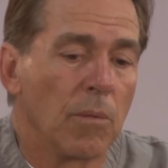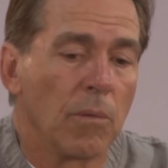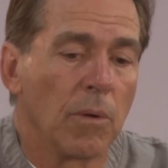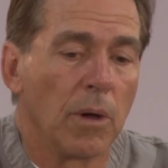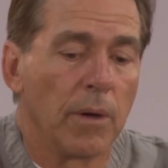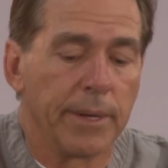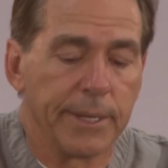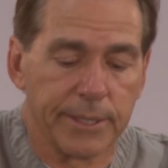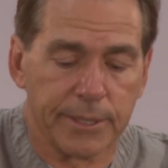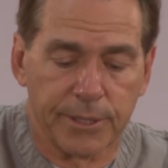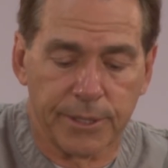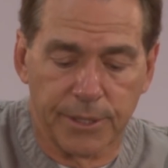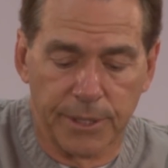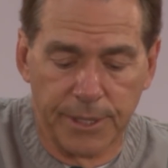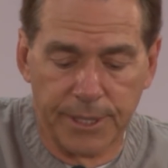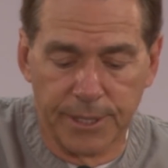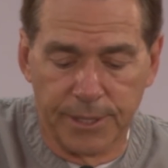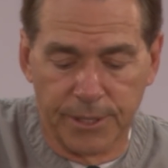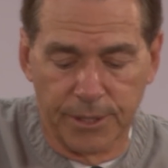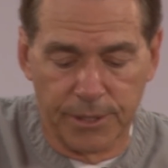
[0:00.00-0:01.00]
Well,
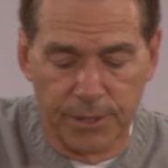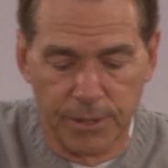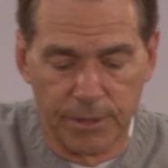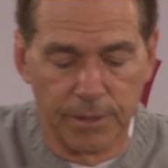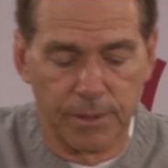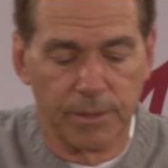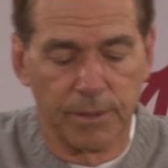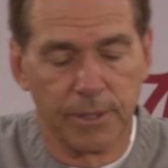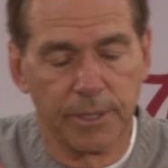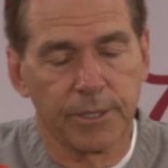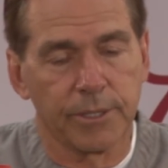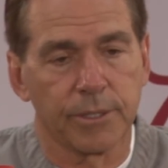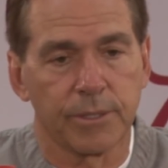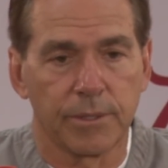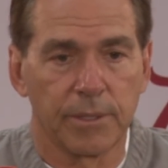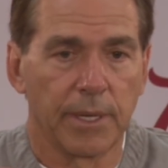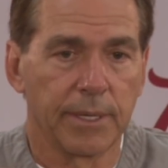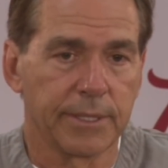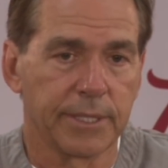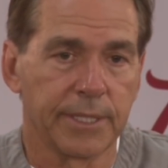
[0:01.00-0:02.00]
it's
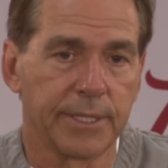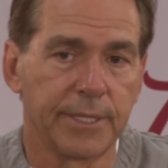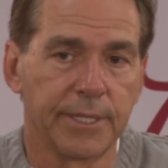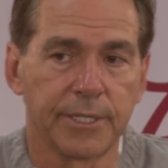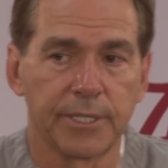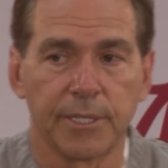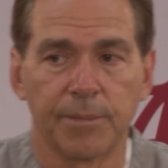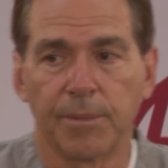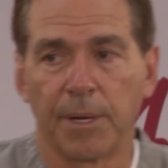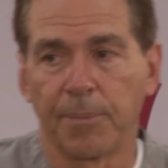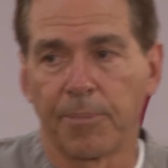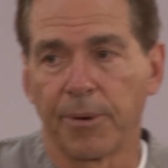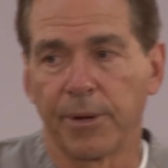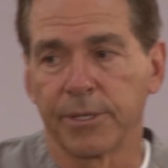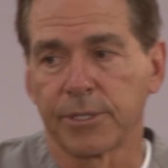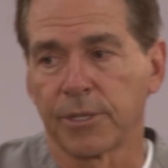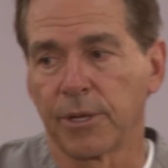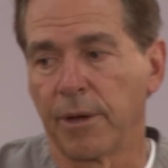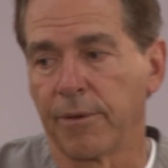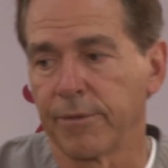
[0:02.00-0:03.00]
I said this in my
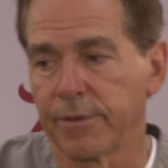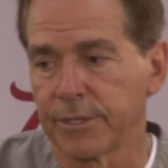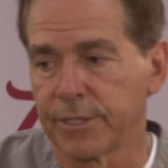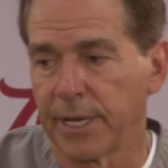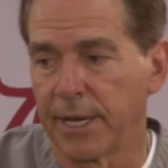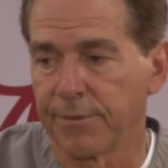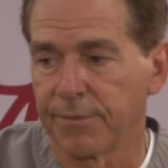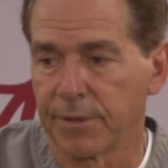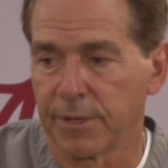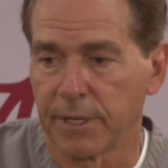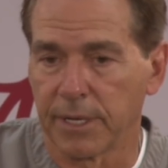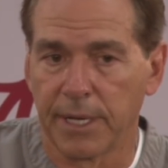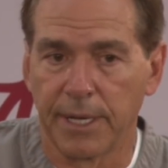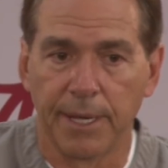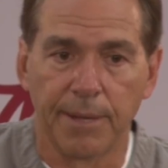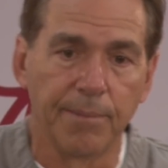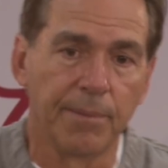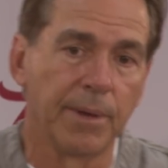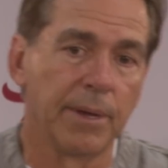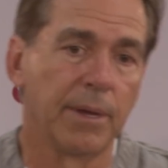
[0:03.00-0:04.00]
press conference after the
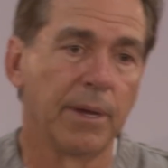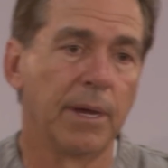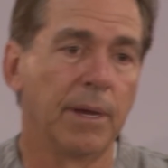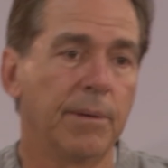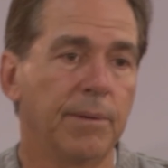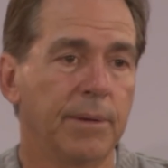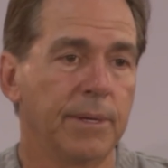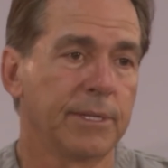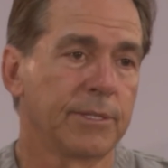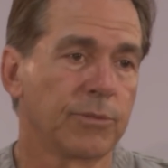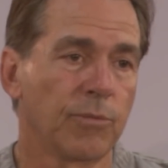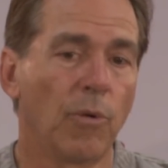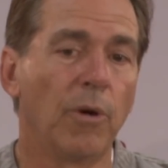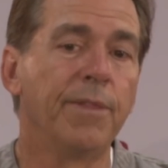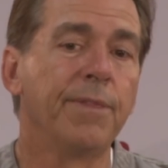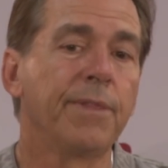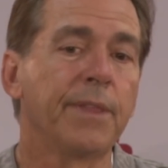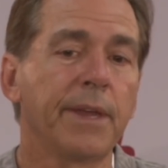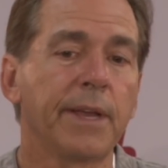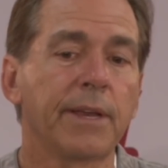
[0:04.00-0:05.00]
game. It's
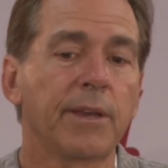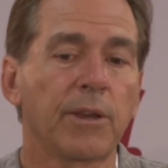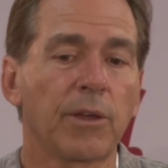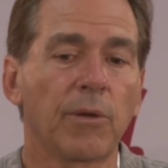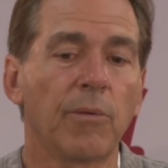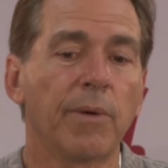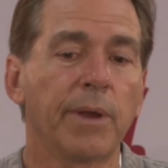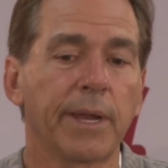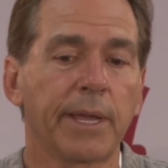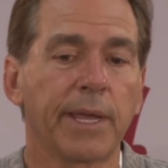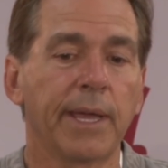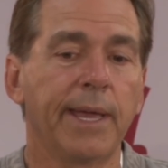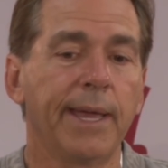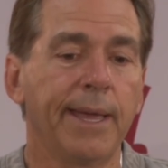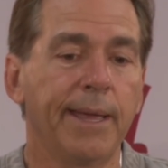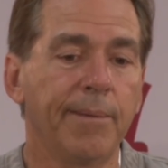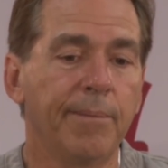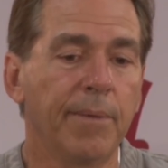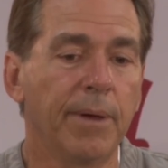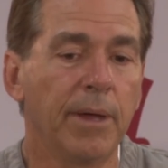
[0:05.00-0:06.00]
one thing to go in a
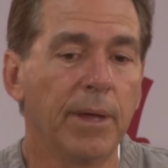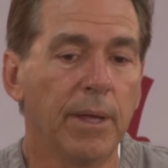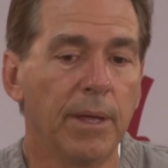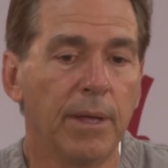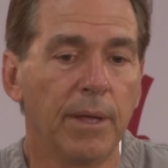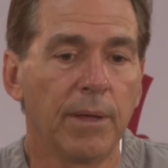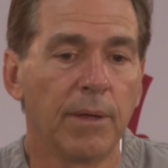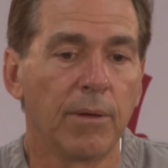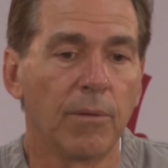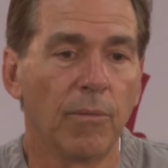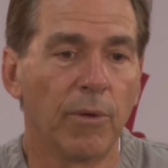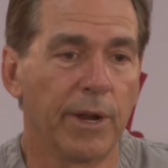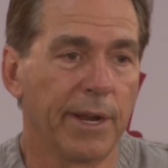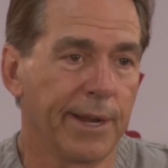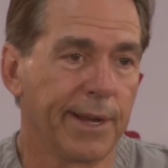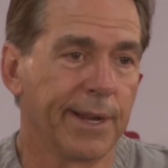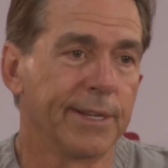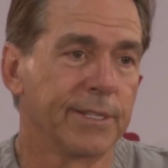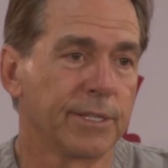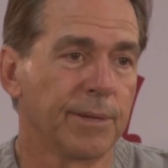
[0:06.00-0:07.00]
game when
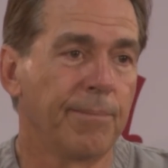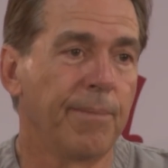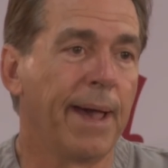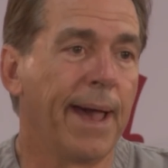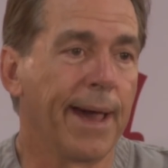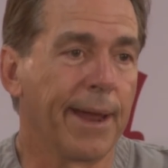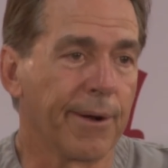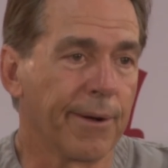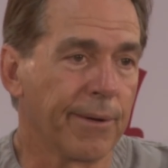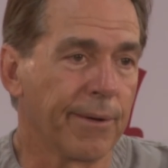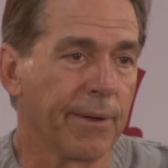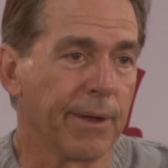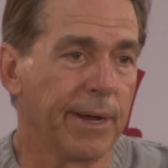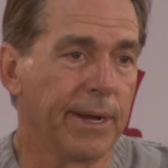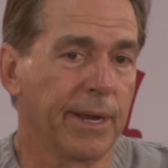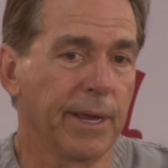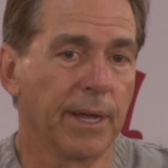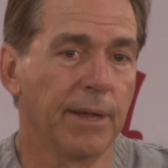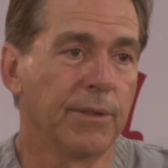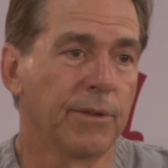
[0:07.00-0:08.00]
it doesn't matter
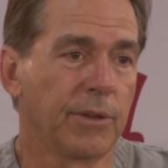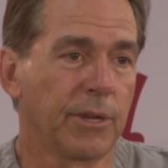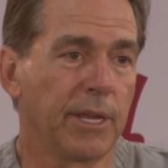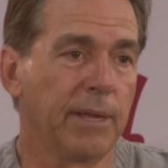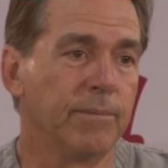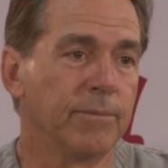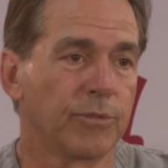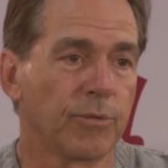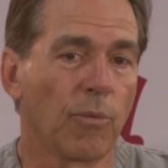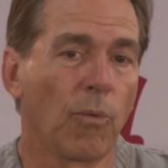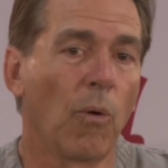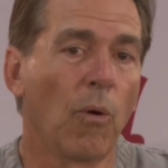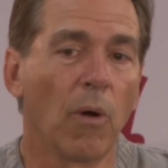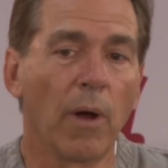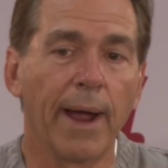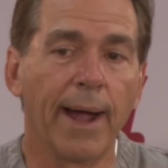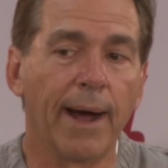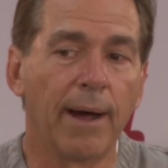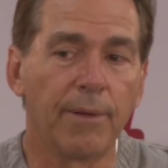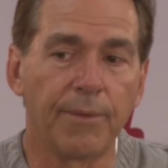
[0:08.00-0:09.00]
and the other team's
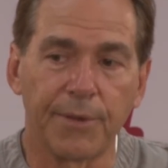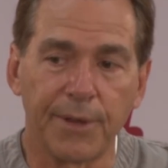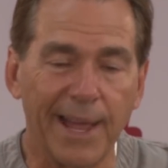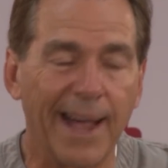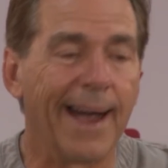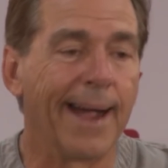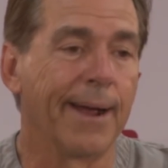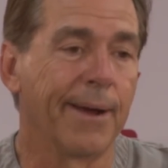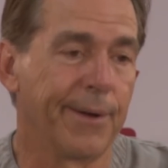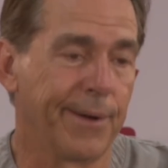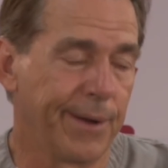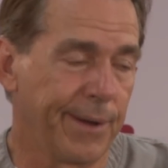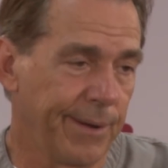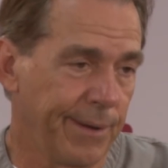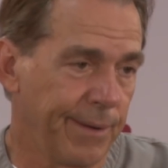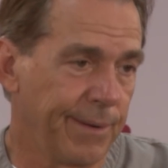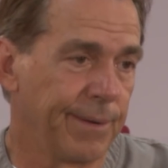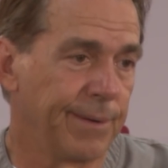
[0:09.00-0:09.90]
wore out, tired